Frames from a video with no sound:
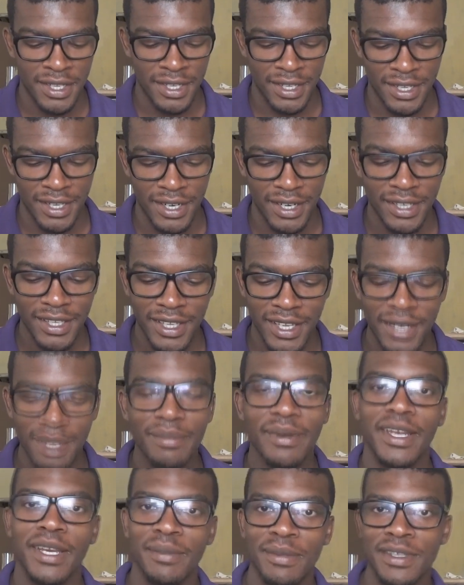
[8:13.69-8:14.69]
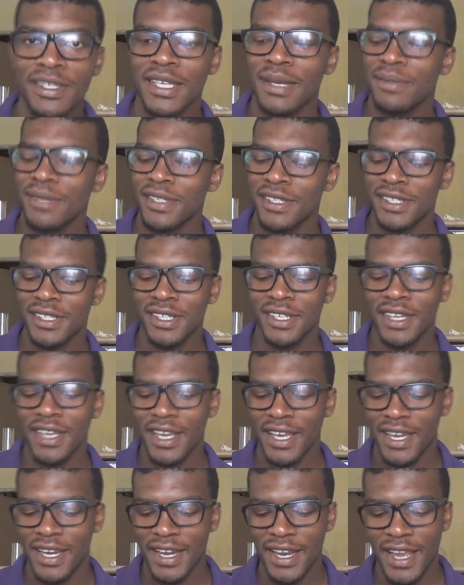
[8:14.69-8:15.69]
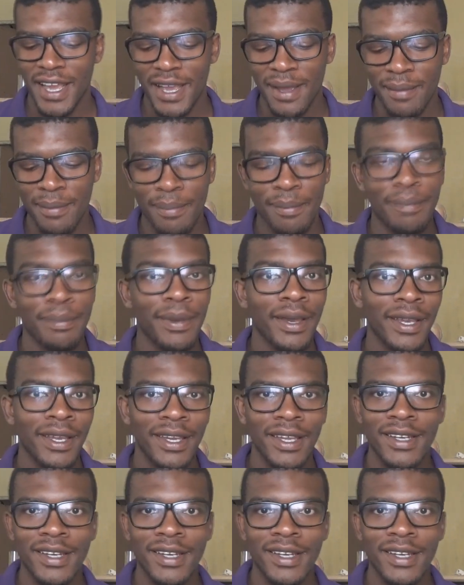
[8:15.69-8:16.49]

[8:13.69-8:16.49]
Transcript: And again, my name is Samton Gina and I am back.